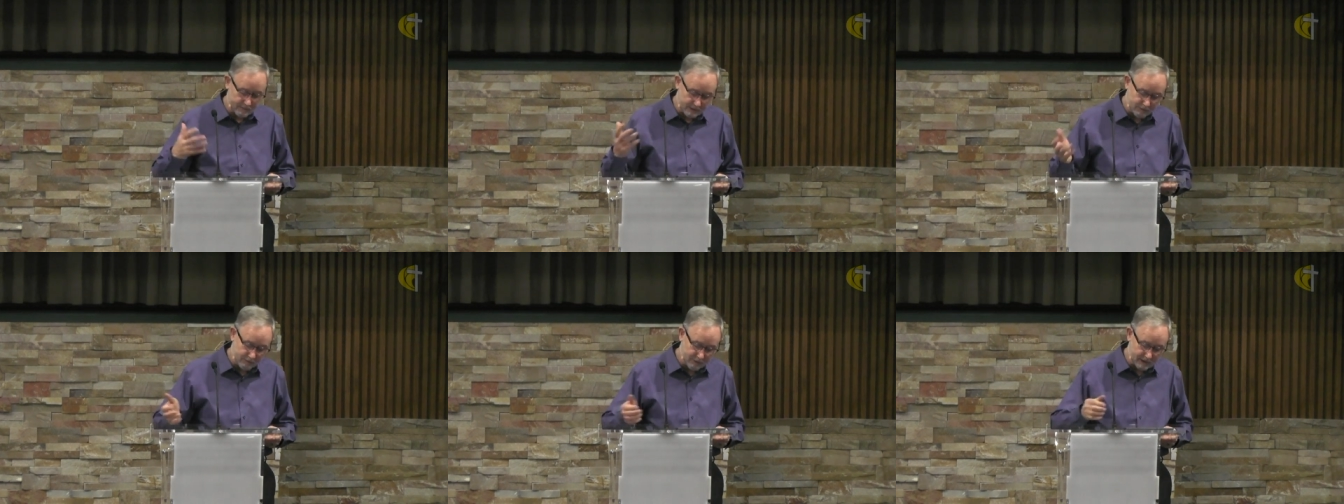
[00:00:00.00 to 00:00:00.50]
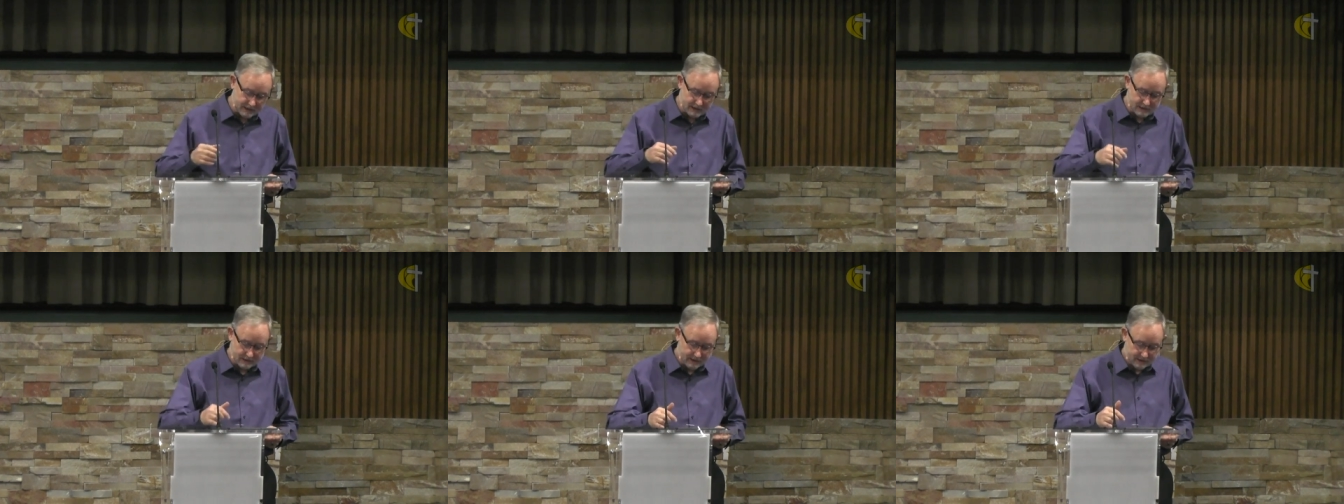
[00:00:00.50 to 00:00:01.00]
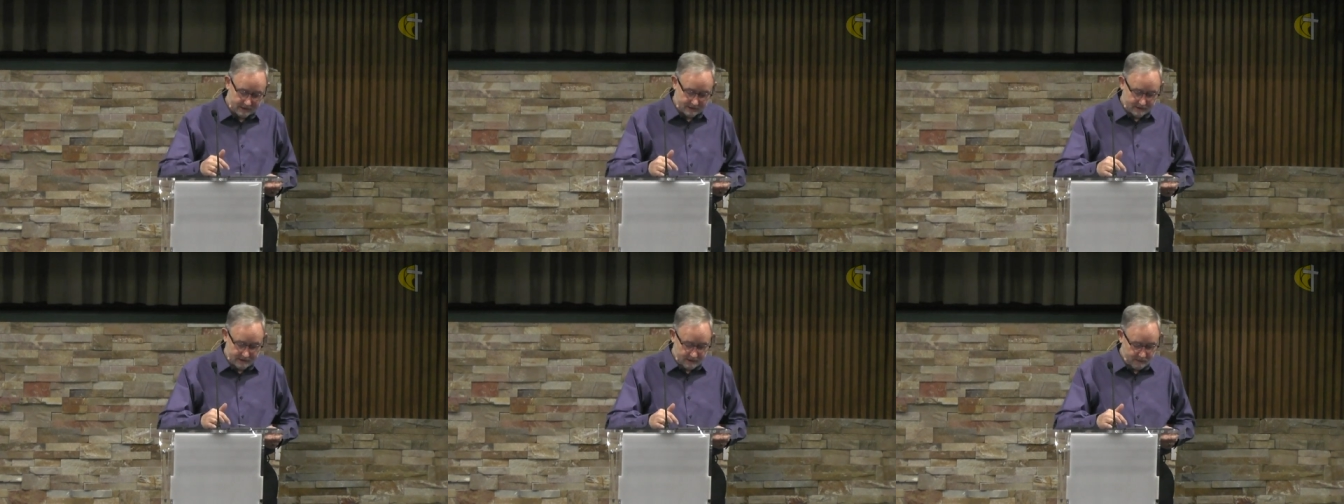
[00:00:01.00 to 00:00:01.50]
but for us
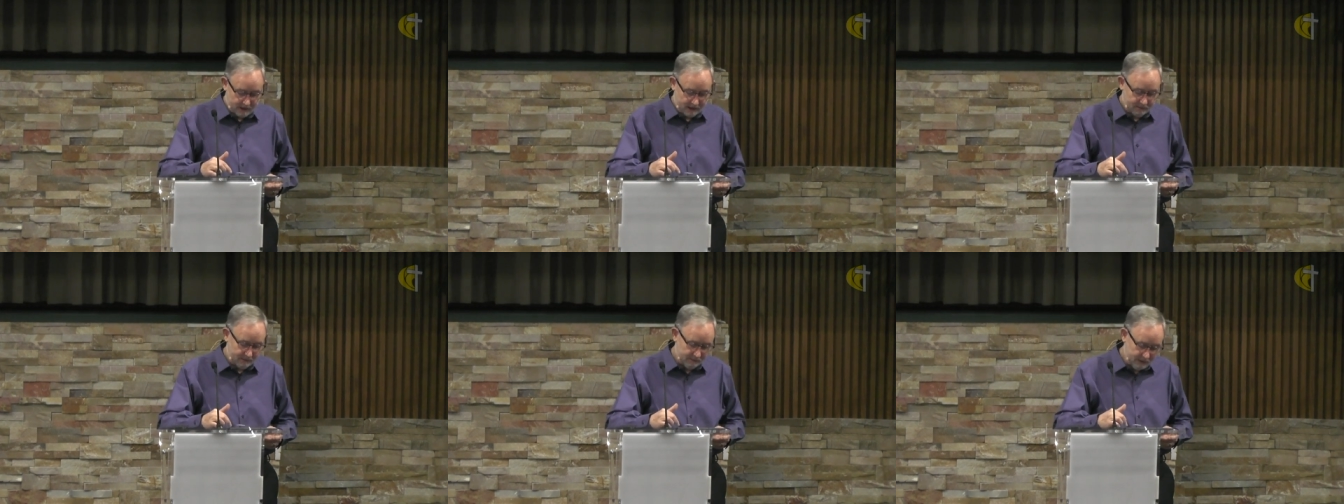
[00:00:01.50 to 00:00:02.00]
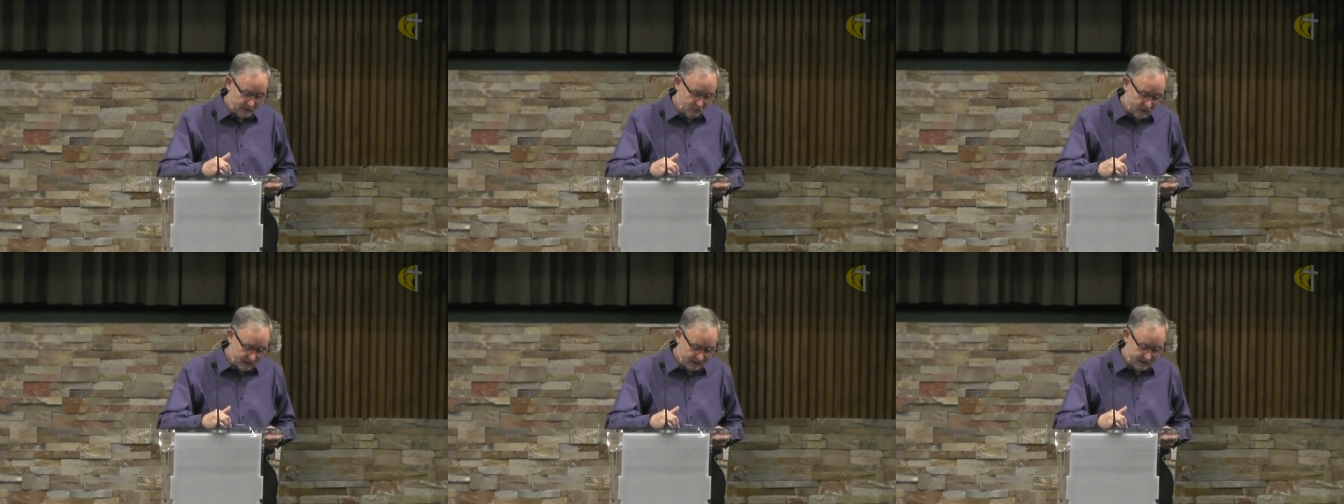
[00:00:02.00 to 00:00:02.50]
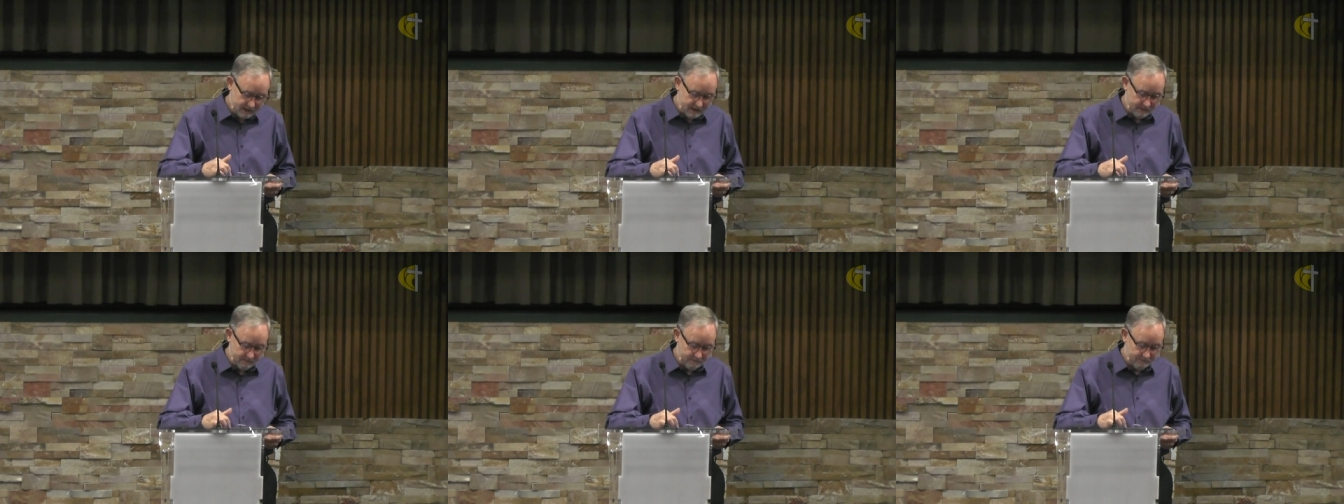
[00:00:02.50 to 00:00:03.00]
to be able to be with
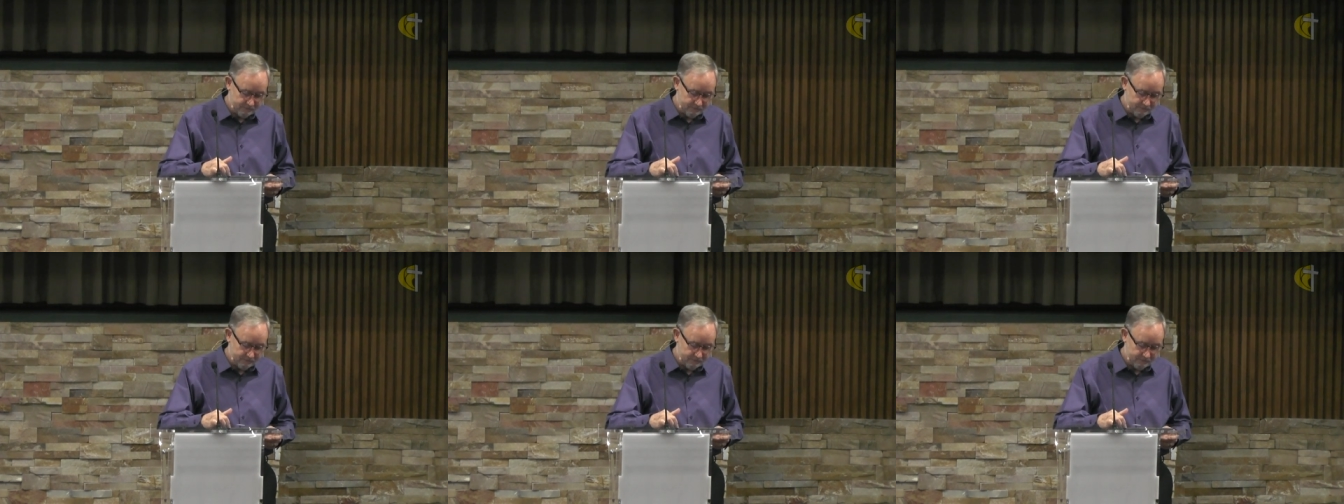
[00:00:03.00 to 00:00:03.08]
Him.